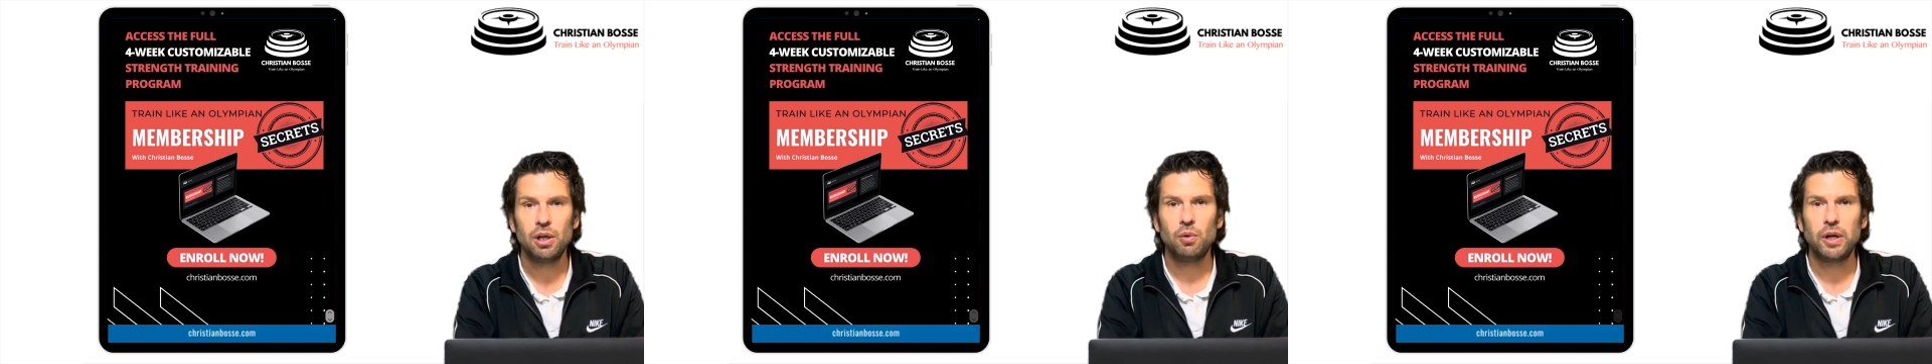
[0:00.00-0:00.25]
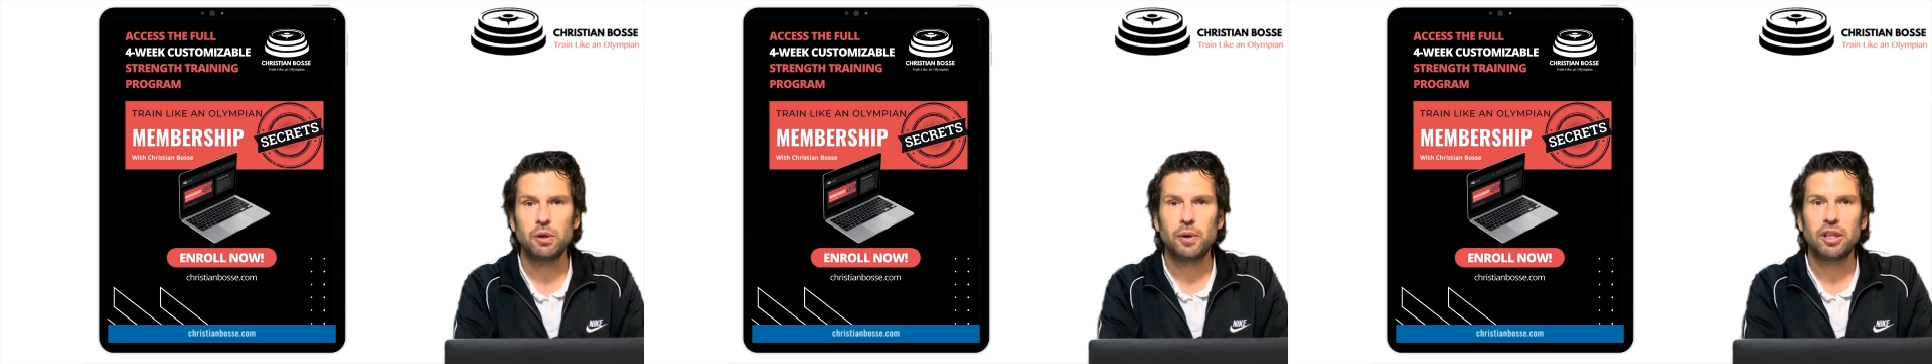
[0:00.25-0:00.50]

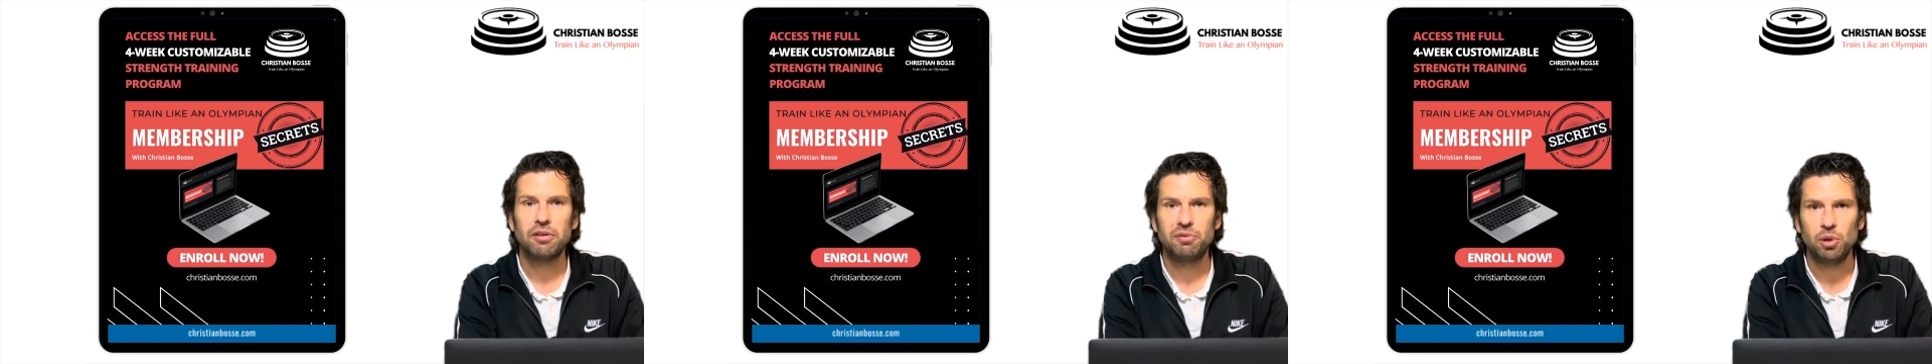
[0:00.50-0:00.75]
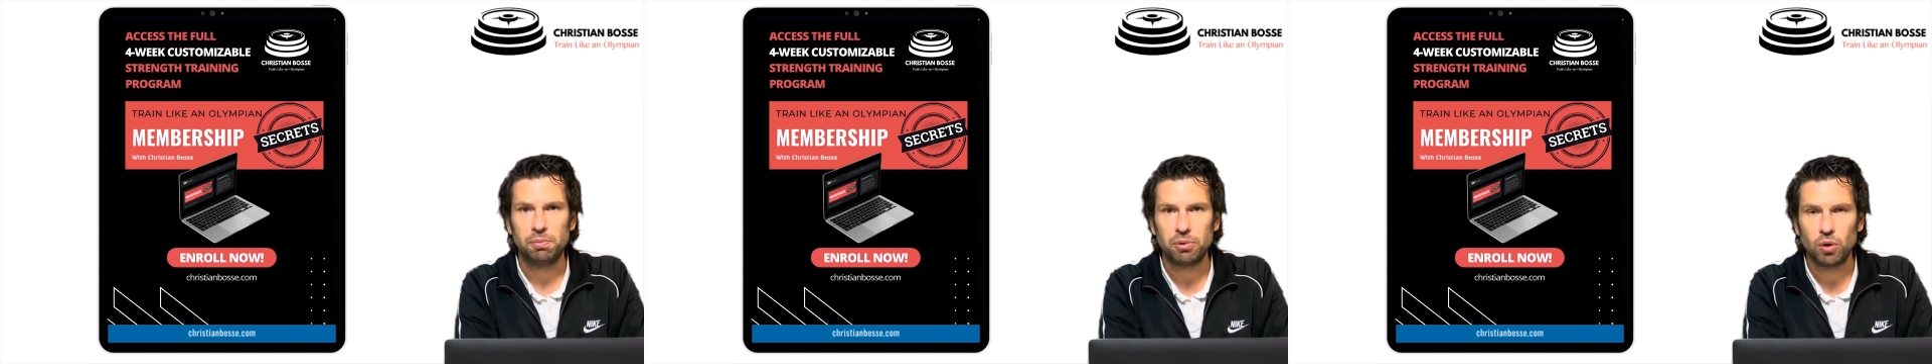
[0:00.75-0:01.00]
where you get the
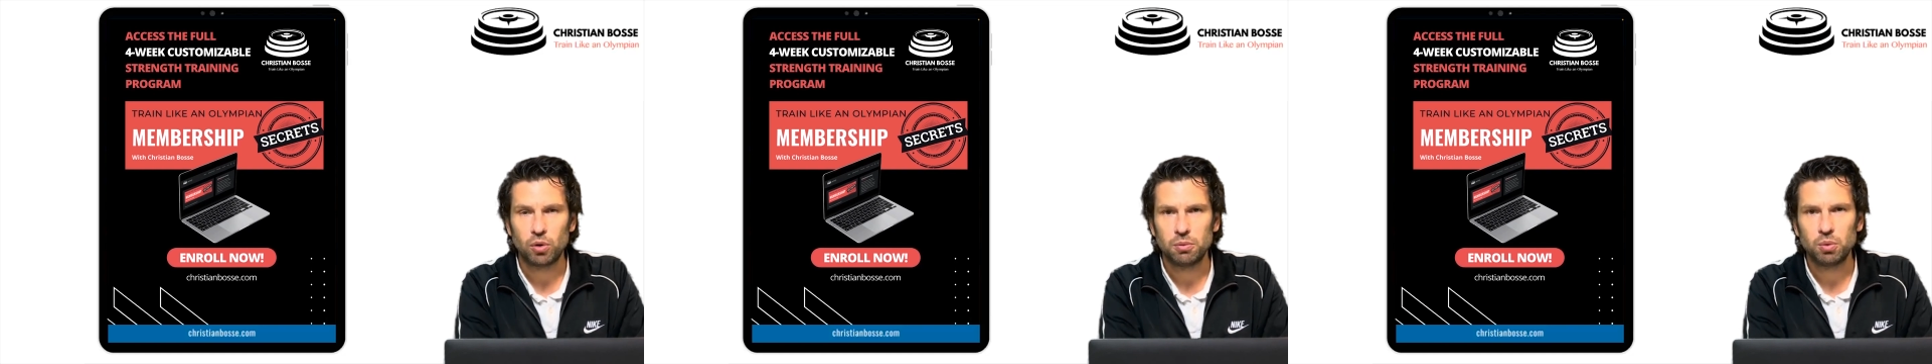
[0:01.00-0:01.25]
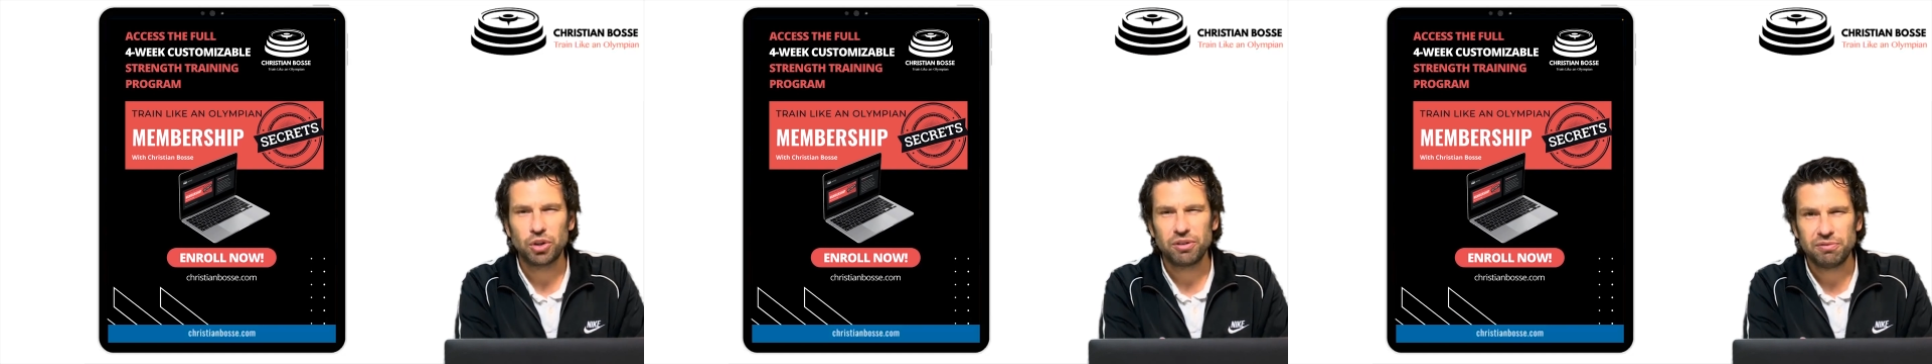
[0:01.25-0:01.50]
full
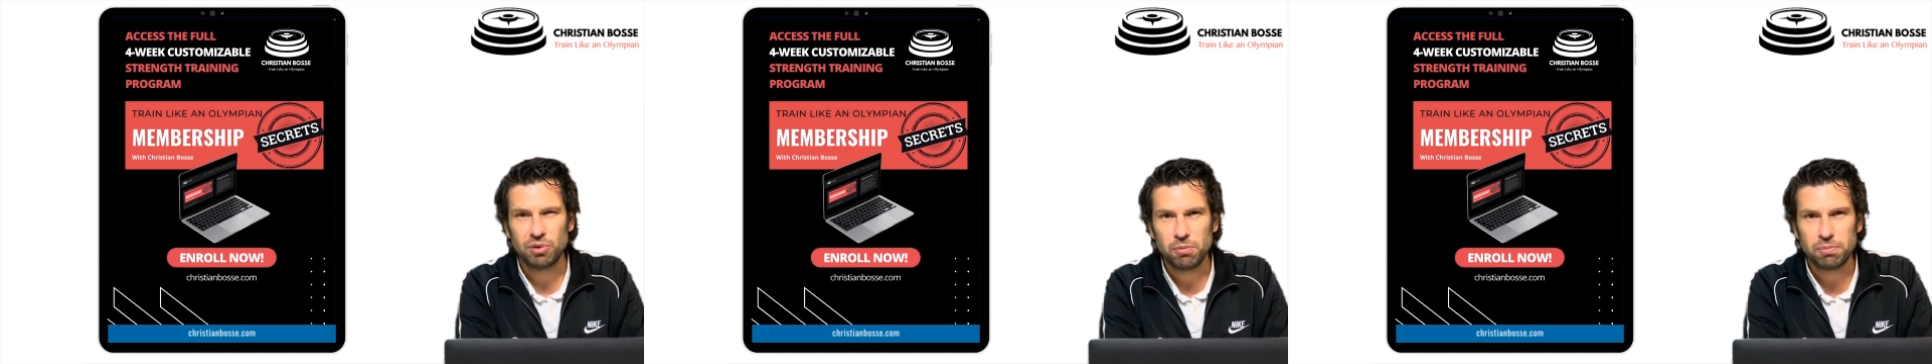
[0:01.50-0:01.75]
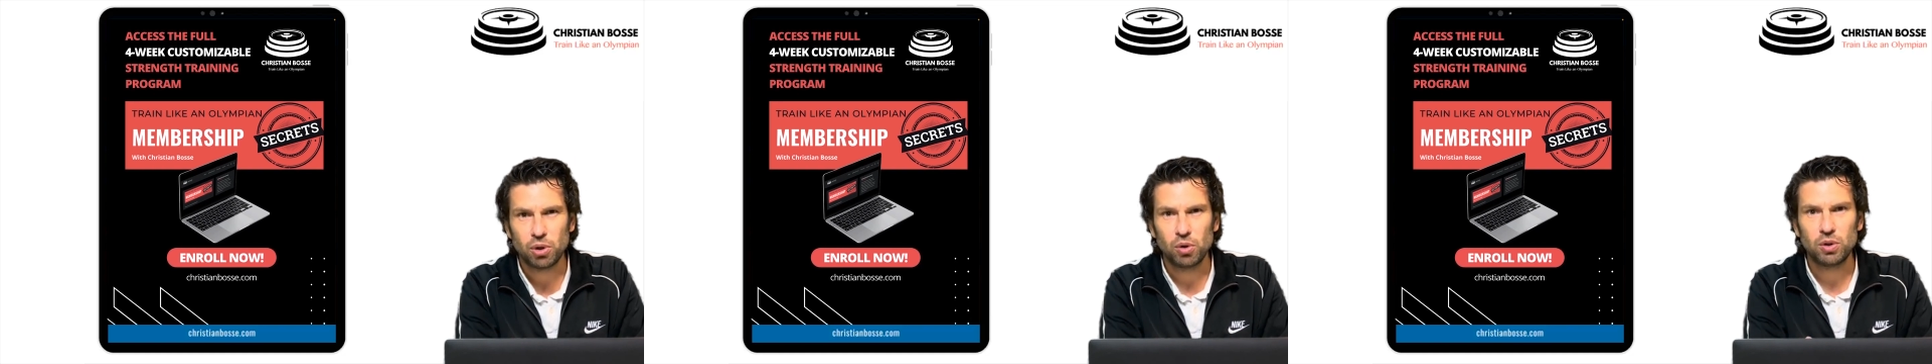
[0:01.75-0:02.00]
program. What's the full
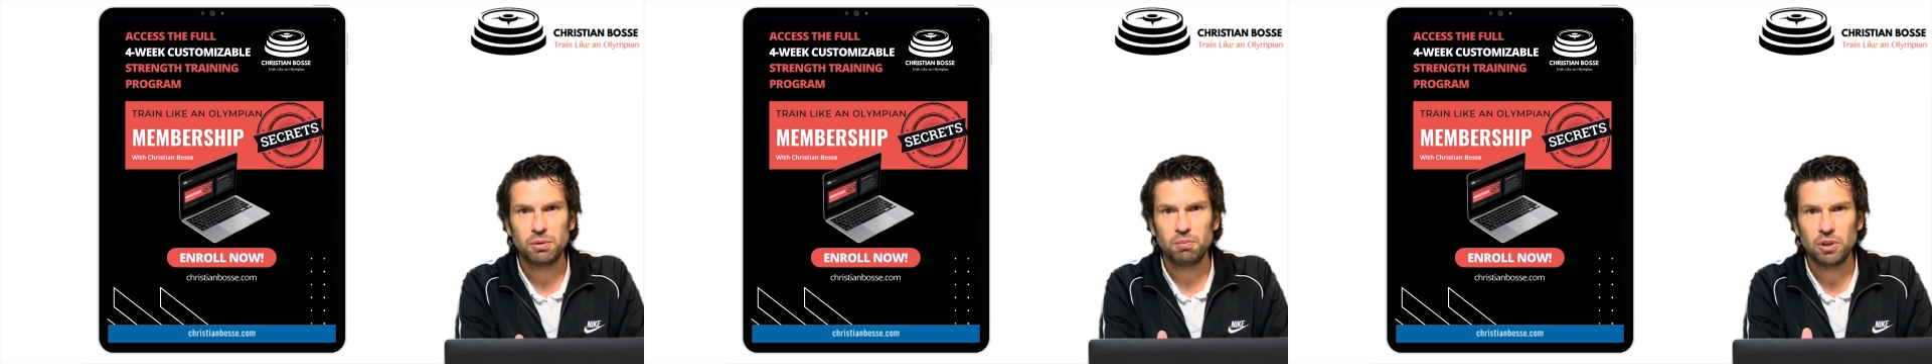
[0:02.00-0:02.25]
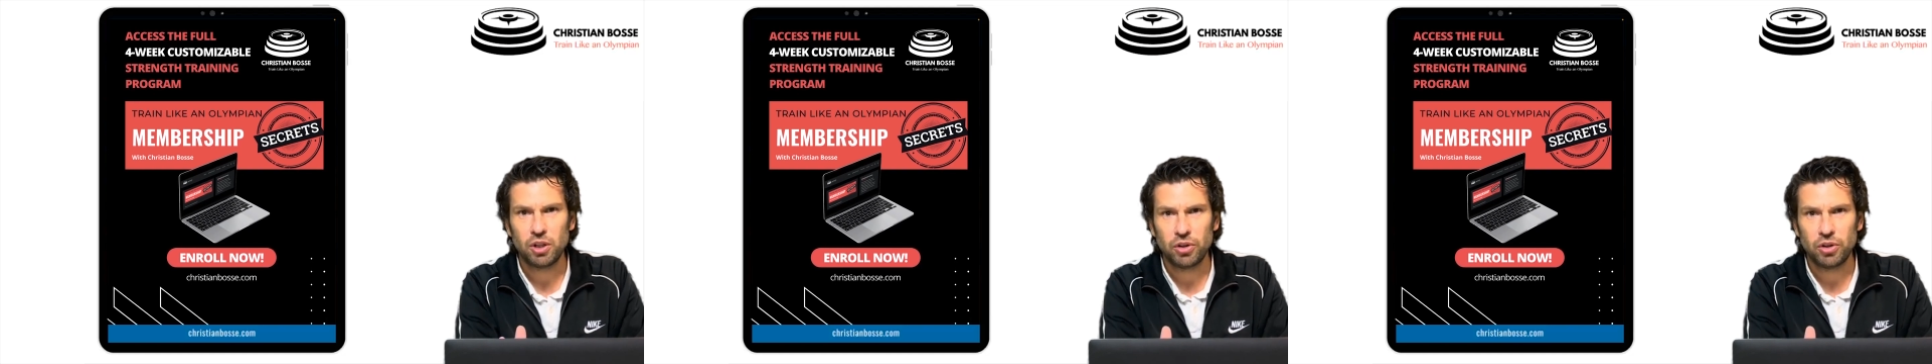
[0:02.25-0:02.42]
program?